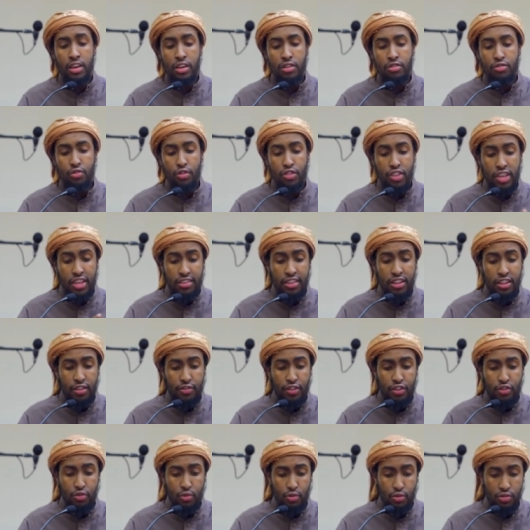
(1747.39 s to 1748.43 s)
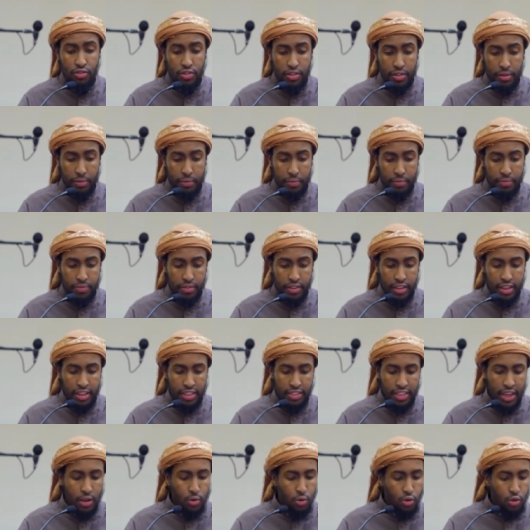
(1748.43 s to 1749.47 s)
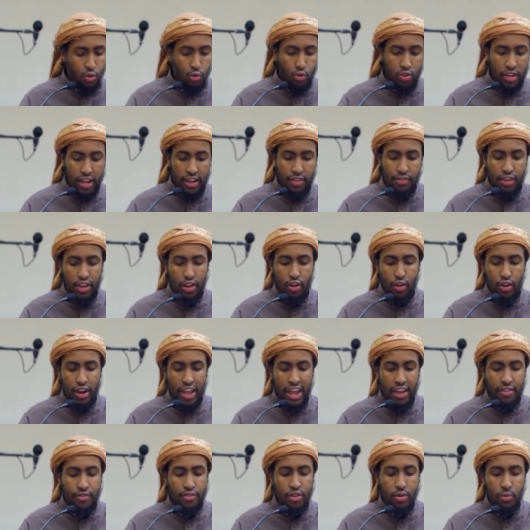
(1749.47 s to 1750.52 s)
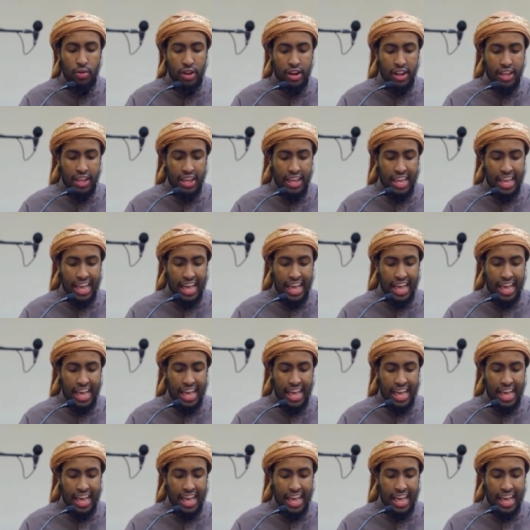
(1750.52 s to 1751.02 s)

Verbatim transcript: So these individuals, they will do takfir on everyone